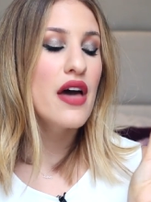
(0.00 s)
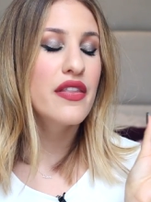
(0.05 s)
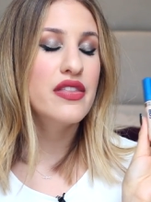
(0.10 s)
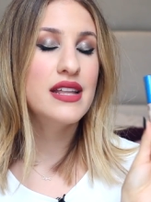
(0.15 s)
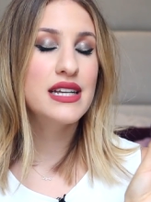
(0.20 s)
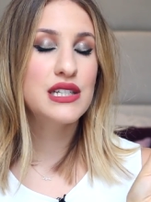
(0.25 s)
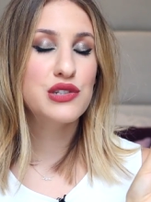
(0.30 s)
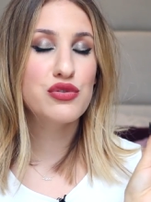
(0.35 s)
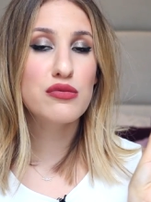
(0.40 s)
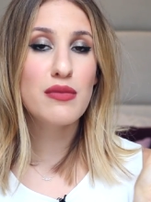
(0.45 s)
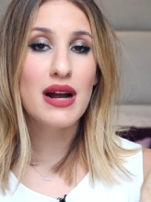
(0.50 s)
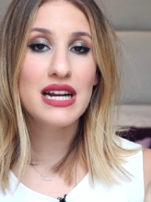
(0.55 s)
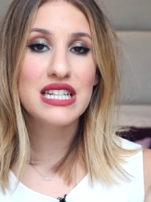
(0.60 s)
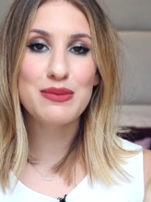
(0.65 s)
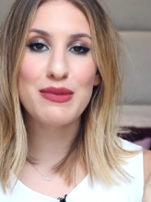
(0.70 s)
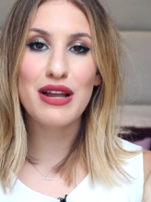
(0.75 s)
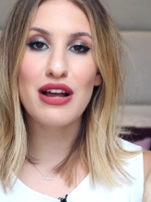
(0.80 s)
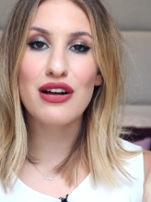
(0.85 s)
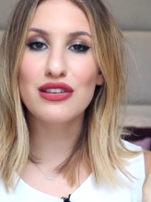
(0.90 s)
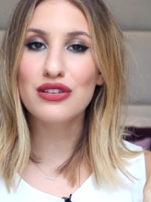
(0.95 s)
This
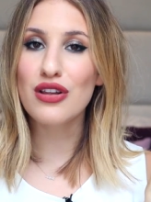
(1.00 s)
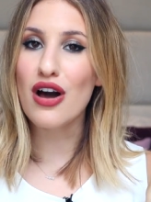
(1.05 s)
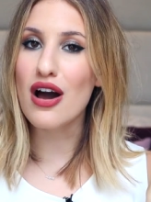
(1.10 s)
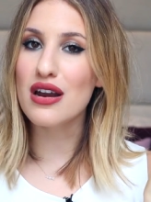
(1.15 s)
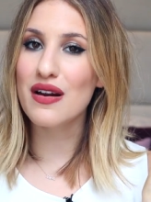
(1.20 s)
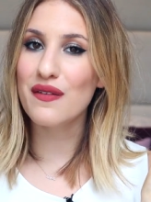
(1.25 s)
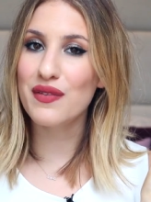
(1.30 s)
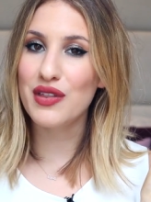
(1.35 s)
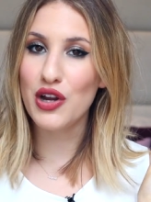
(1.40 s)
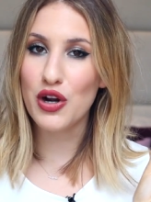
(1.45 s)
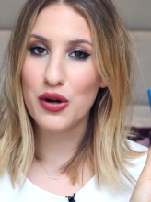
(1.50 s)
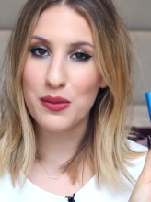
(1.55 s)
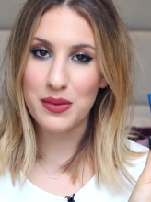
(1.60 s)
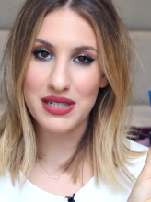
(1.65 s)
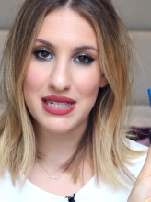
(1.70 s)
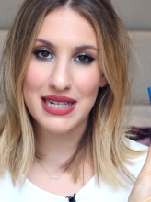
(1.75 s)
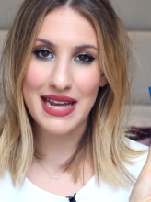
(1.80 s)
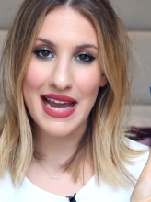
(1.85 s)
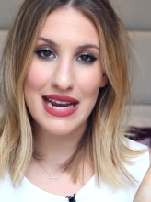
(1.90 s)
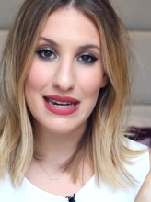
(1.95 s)
reminds me a lot of the
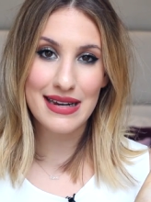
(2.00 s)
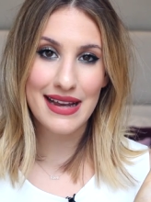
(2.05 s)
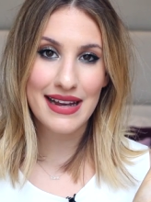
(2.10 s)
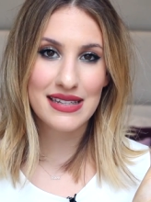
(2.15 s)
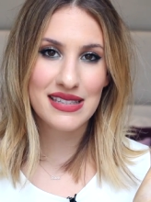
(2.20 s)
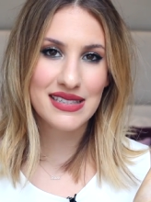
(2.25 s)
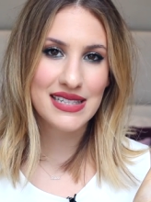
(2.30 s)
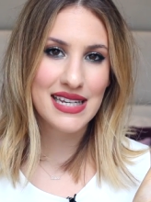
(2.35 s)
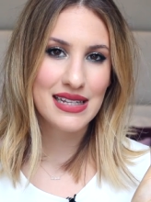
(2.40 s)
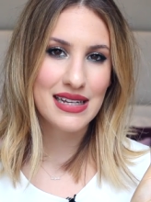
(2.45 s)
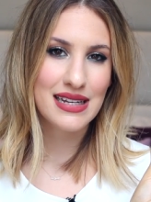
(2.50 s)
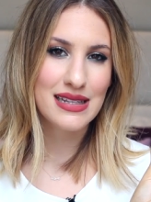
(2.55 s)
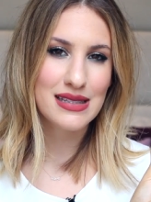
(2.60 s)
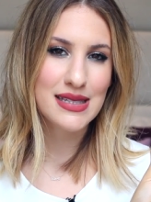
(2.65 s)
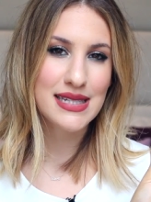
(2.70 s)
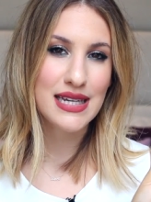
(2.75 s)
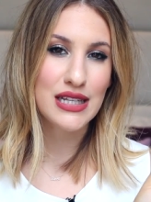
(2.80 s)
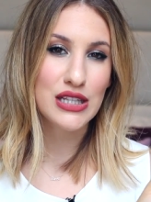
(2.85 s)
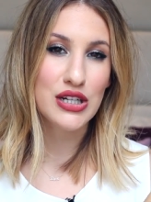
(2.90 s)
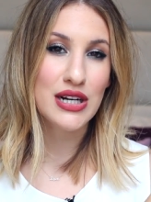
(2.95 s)
Urban Decay Naked Skin
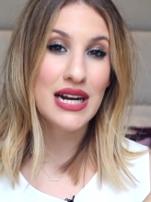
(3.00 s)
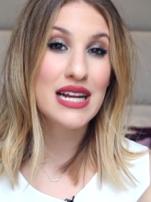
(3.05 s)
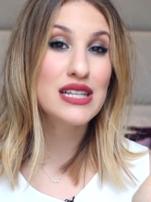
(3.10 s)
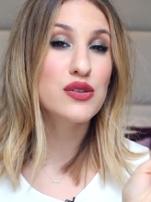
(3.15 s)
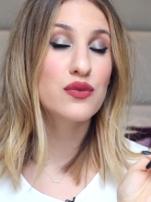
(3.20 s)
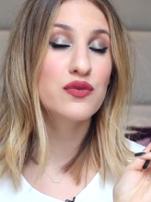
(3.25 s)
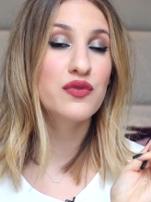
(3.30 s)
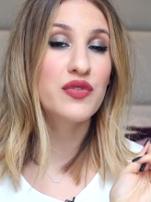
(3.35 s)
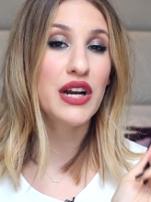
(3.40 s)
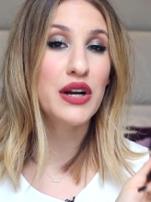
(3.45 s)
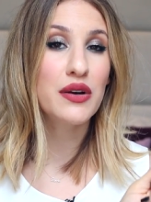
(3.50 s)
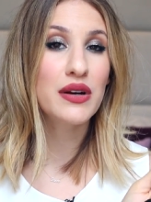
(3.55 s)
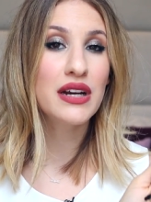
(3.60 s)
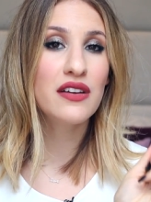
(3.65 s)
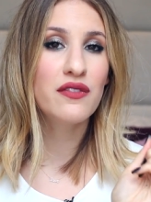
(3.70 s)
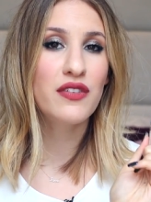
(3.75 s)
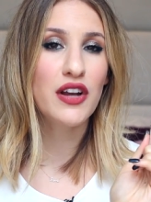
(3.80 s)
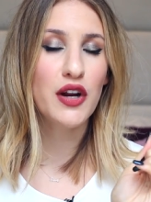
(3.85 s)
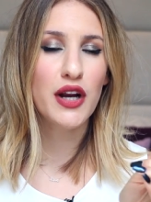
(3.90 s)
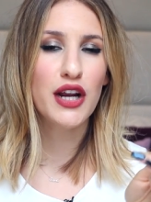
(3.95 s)
Concealer. It's
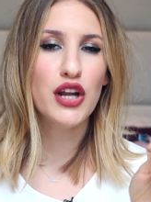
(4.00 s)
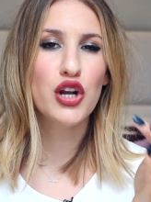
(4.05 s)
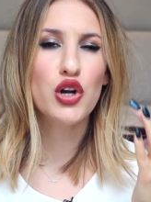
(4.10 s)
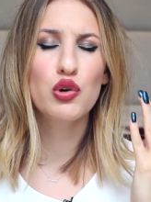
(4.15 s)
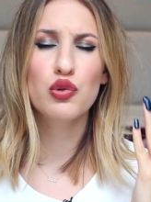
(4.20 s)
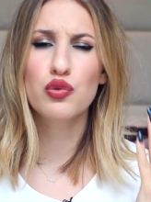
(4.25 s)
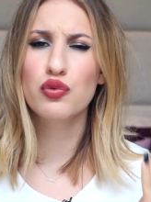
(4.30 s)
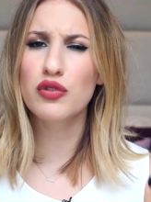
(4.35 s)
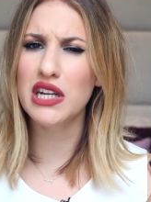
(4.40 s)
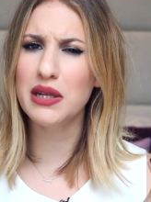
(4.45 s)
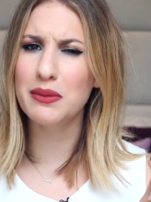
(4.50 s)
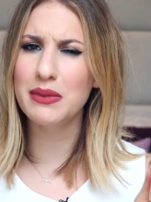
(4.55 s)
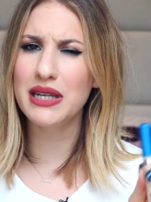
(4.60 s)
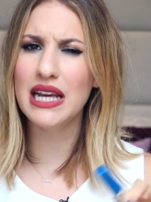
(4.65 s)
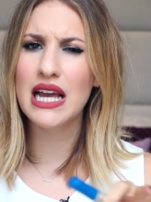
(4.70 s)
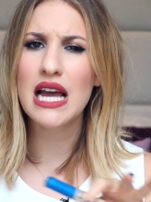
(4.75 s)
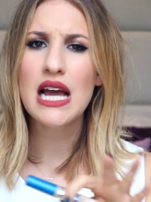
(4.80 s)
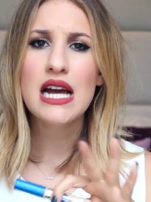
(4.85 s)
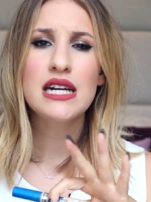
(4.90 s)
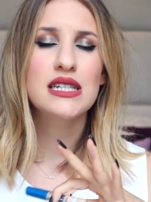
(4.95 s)
very, very
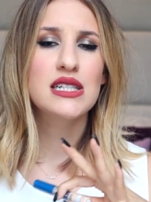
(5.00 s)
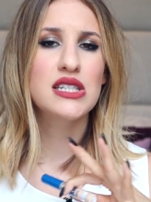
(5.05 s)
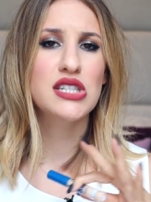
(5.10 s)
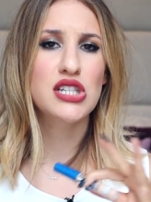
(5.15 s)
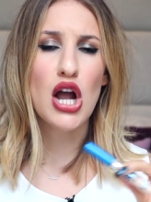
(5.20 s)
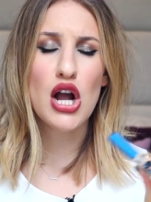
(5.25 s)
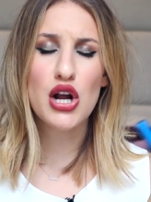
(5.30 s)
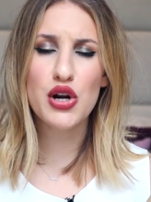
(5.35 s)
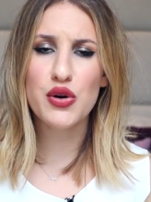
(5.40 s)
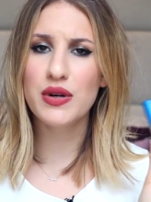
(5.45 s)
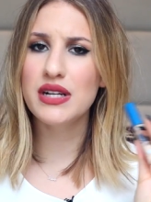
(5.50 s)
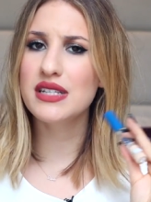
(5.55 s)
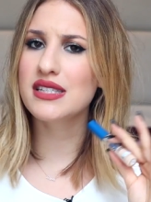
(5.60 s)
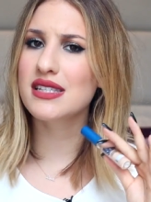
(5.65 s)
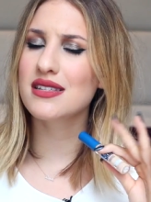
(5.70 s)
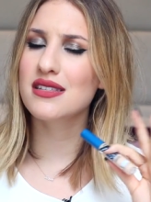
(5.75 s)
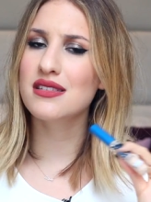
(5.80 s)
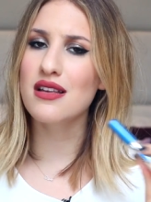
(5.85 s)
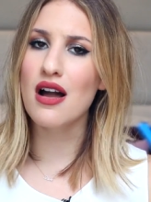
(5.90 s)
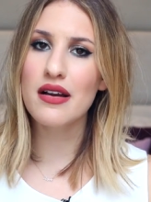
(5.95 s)
creamy, does not crease,
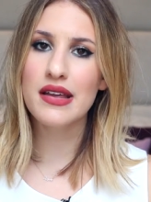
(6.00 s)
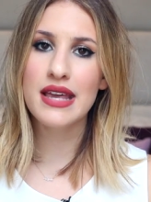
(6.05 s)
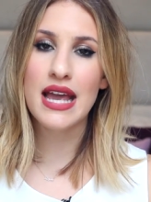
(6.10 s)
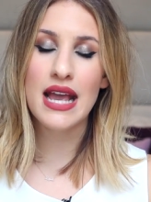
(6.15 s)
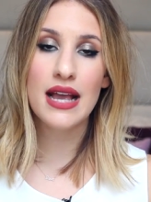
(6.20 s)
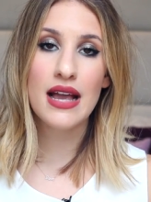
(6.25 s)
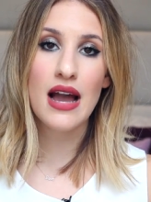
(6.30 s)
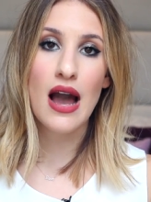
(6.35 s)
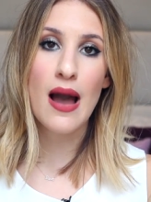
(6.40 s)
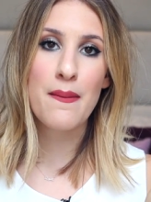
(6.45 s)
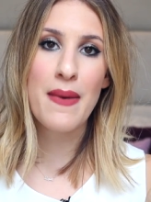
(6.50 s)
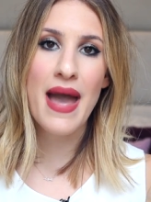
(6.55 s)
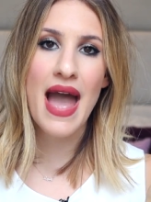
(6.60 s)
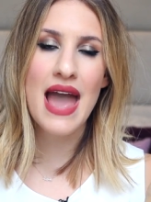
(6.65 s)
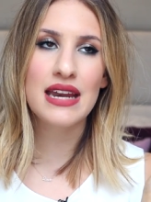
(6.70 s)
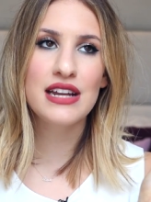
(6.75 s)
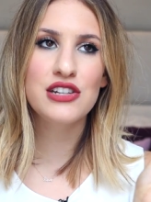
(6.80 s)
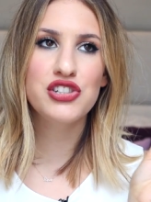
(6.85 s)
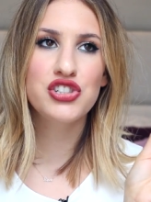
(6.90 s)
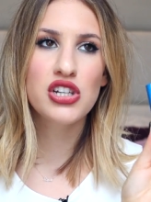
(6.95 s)
does not cake up,
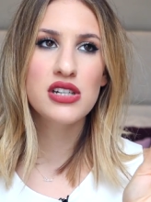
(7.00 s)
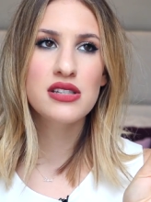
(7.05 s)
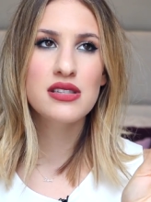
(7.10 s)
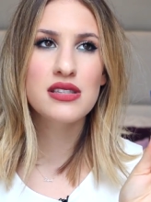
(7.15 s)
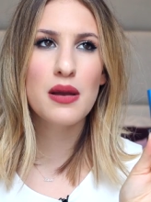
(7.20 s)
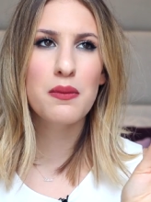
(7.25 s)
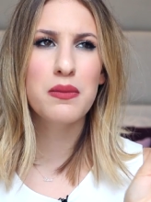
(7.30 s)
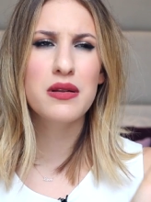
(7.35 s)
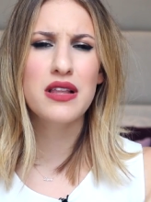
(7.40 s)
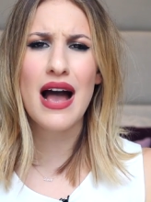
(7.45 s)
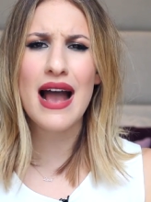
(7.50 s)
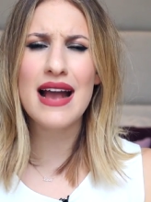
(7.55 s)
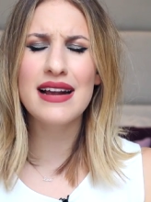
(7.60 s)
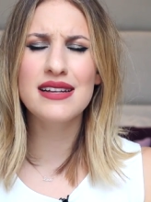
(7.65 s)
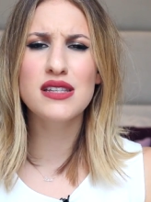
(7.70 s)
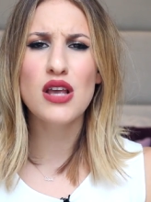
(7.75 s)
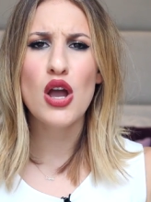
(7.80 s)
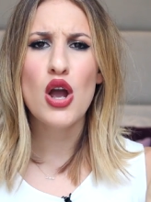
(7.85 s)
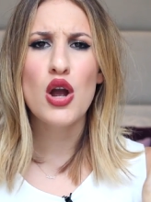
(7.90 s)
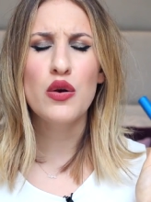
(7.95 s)
and it just
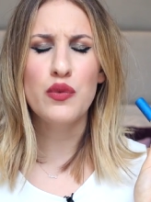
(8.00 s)
applies